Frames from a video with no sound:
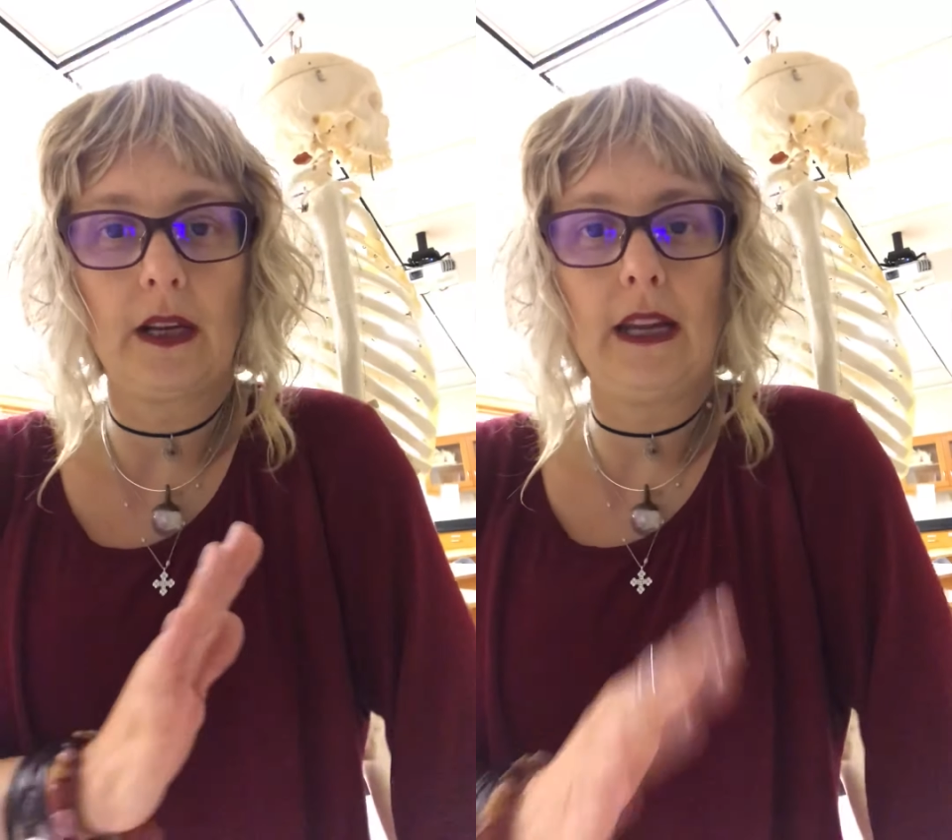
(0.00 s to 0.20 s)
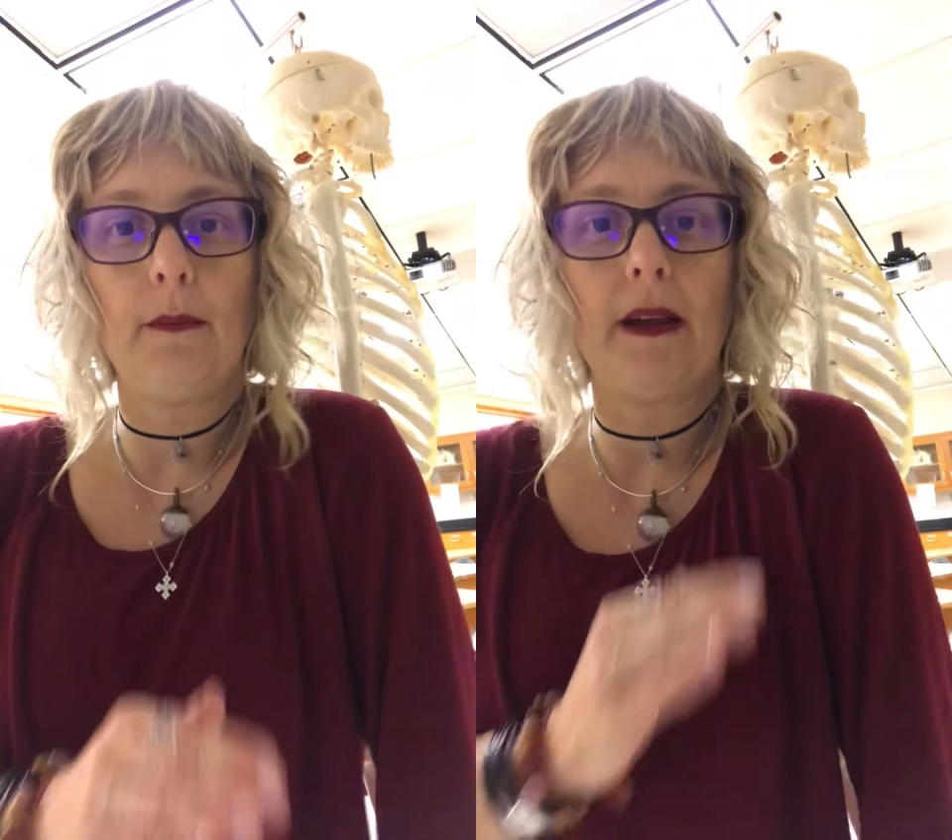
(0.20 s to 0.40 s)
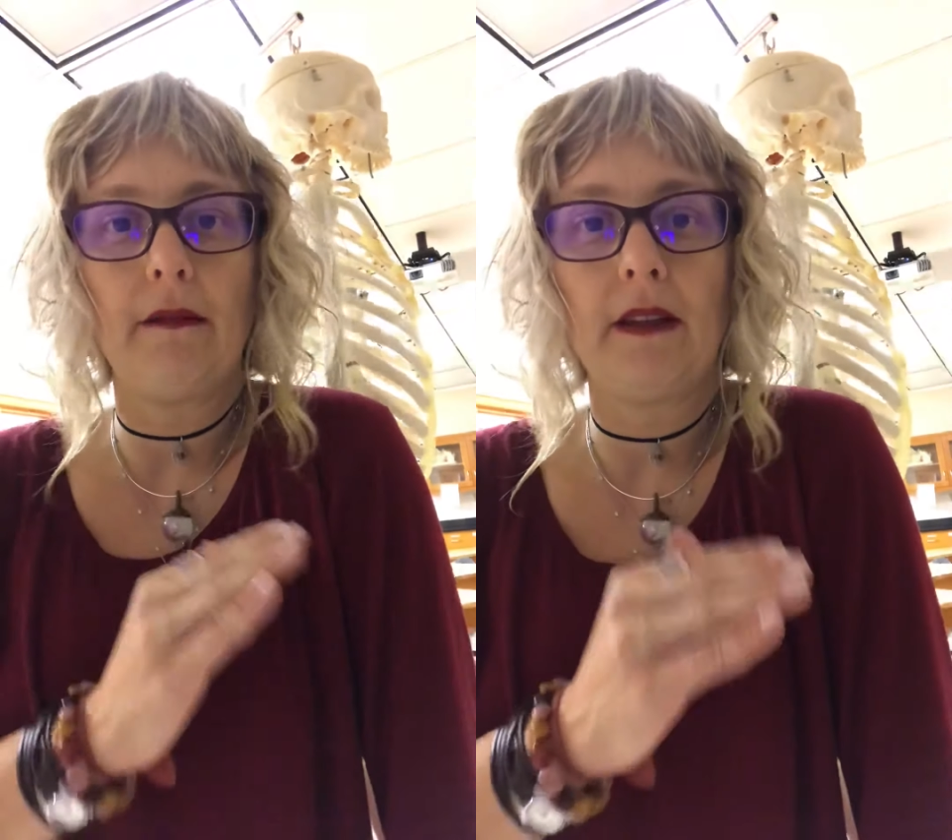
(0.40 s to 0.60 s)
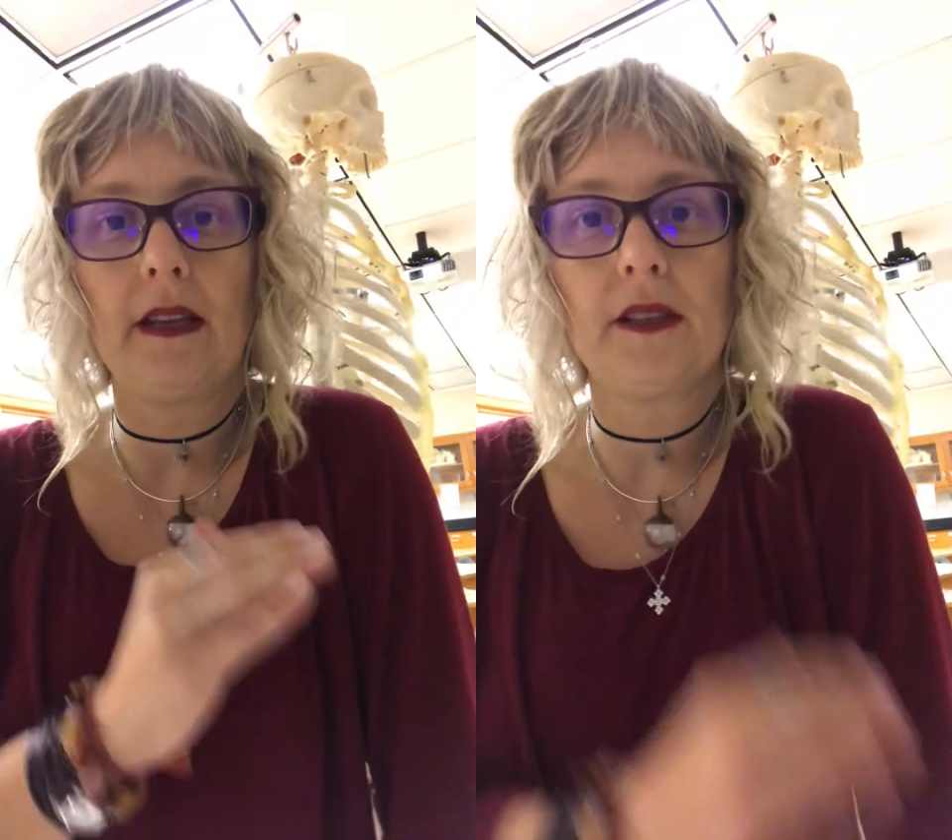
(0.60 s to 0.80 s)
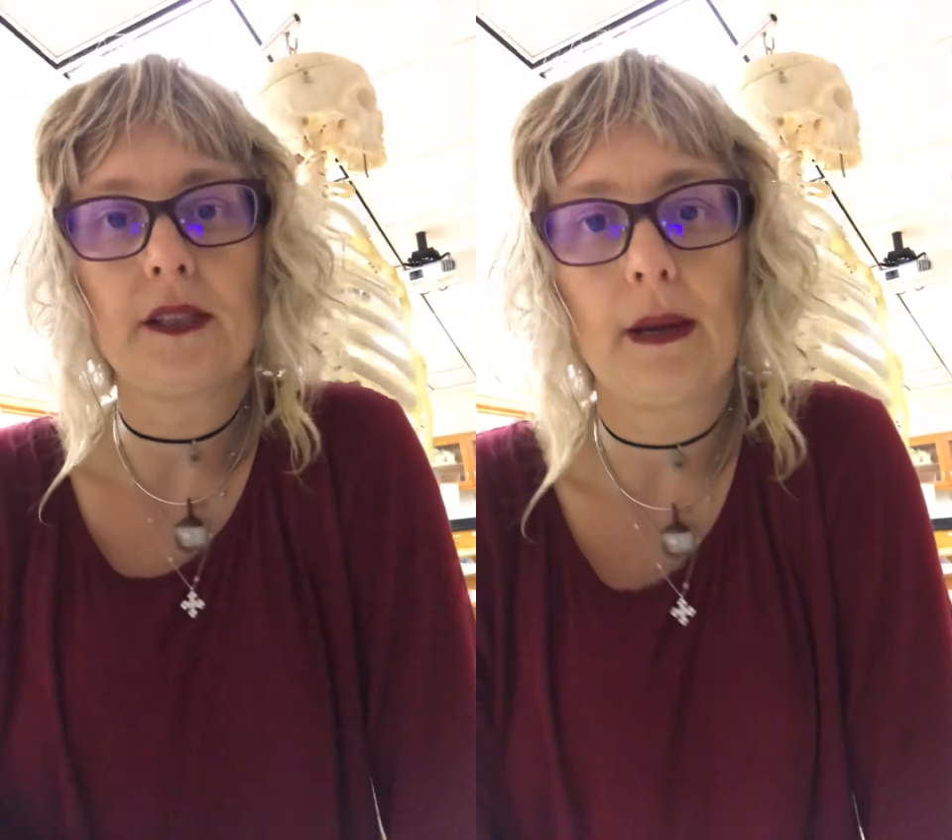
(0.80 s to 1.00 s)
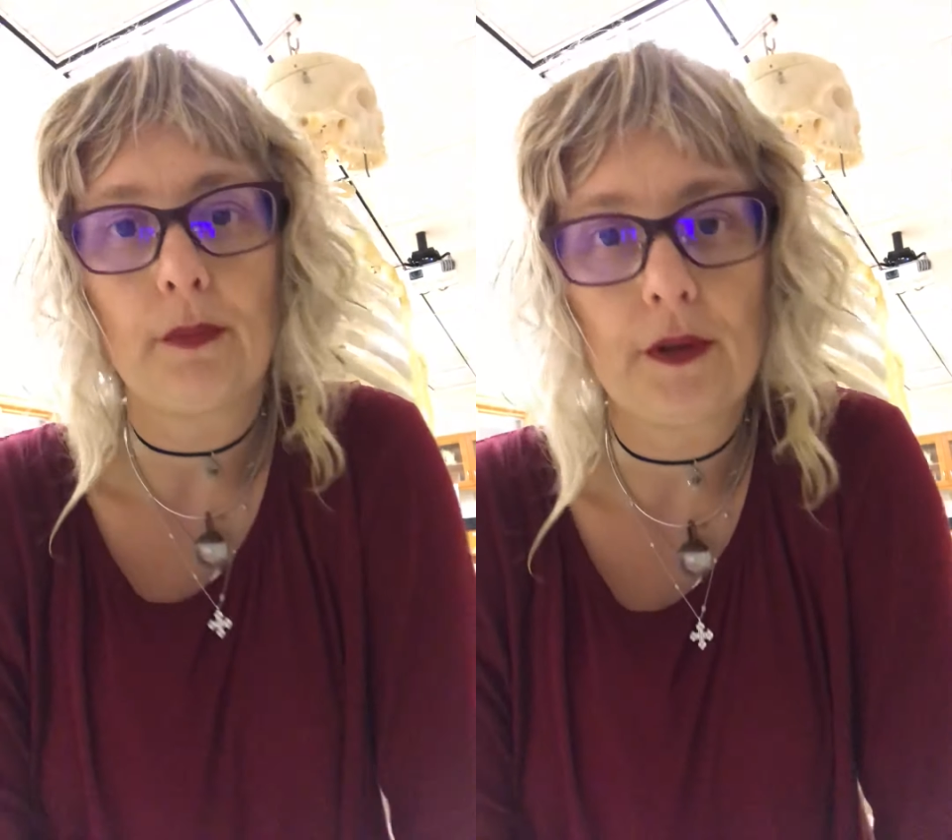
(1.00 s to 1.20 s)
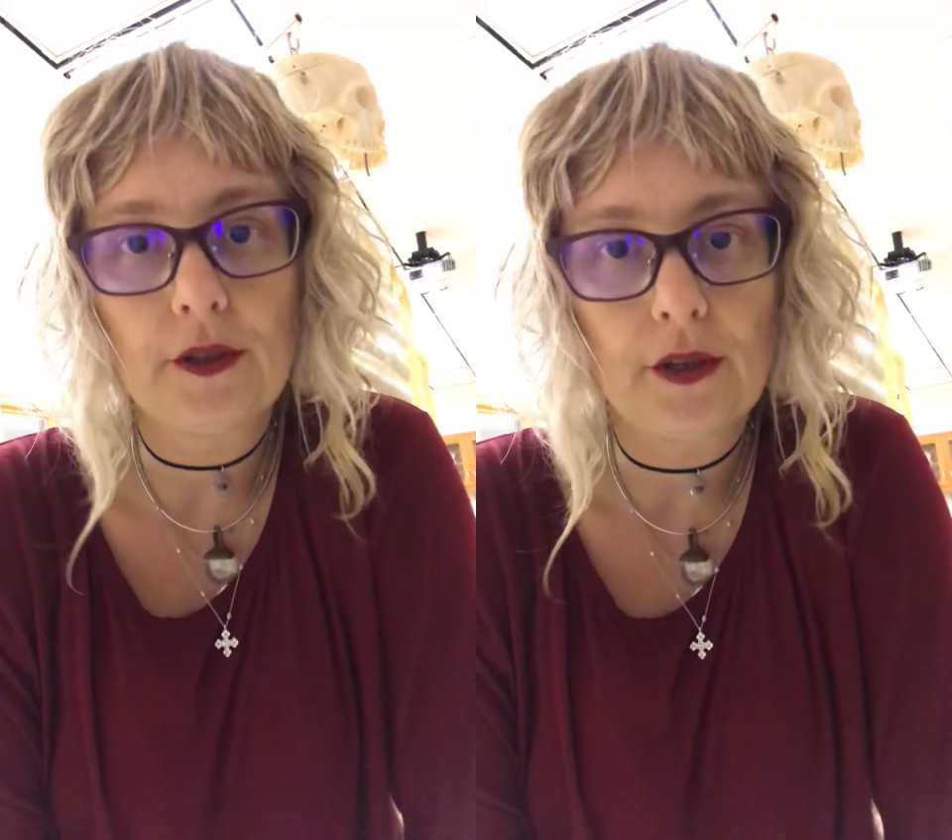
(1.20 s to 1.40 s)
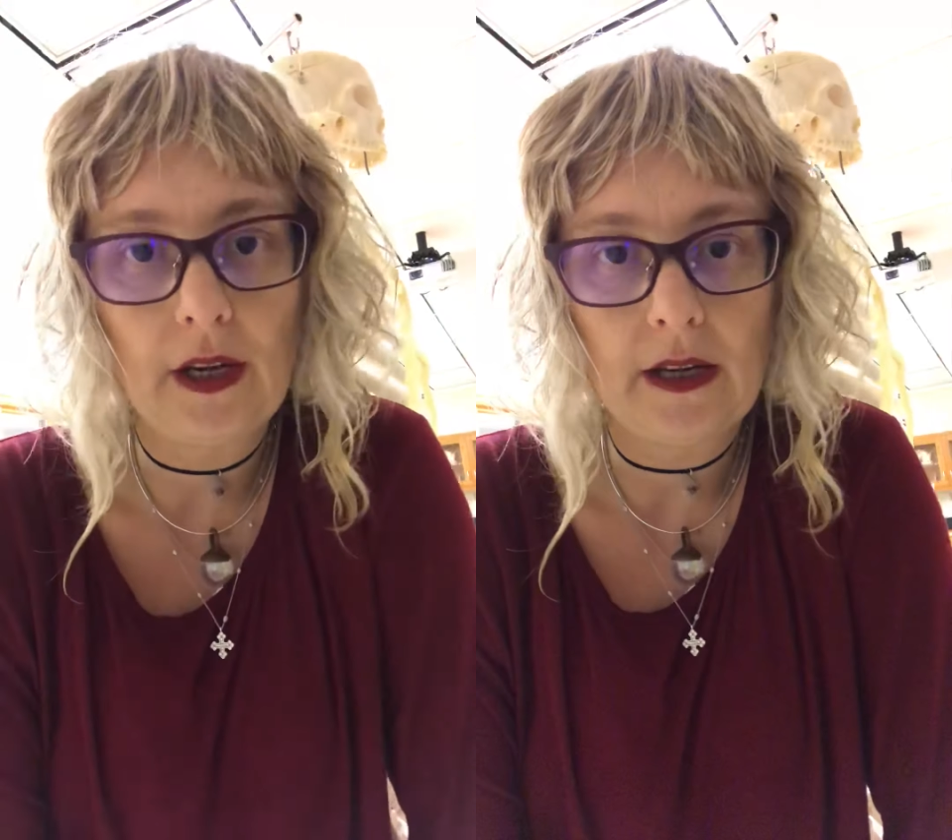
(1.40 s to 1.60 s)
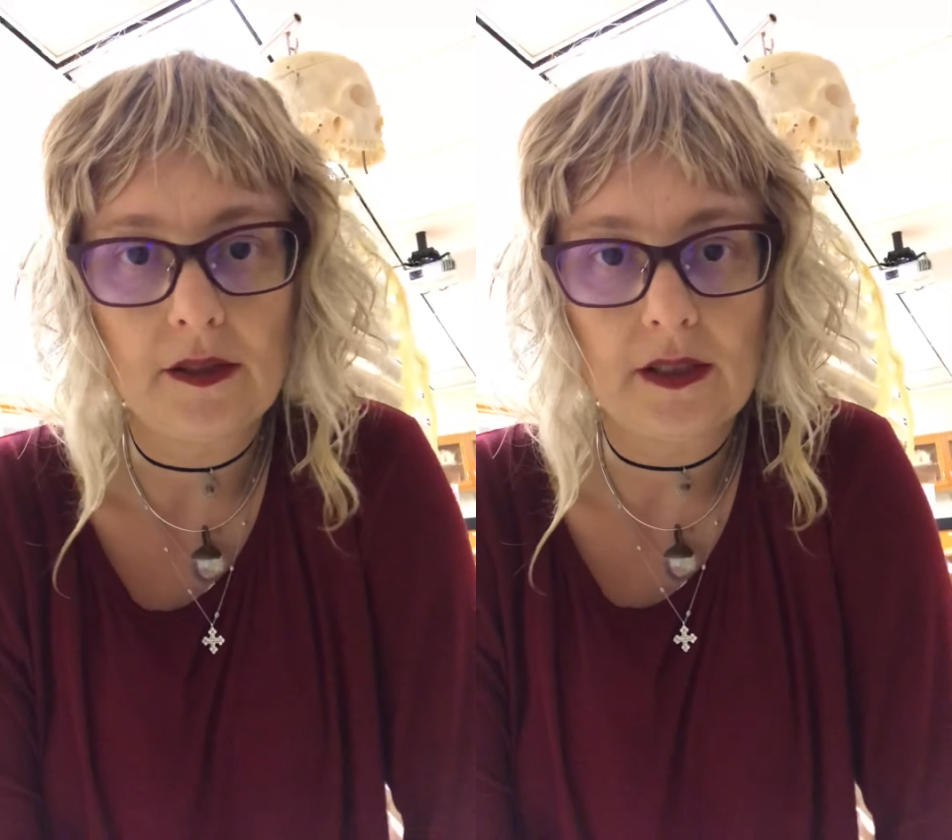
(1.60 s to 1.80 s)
keep everything separate so you can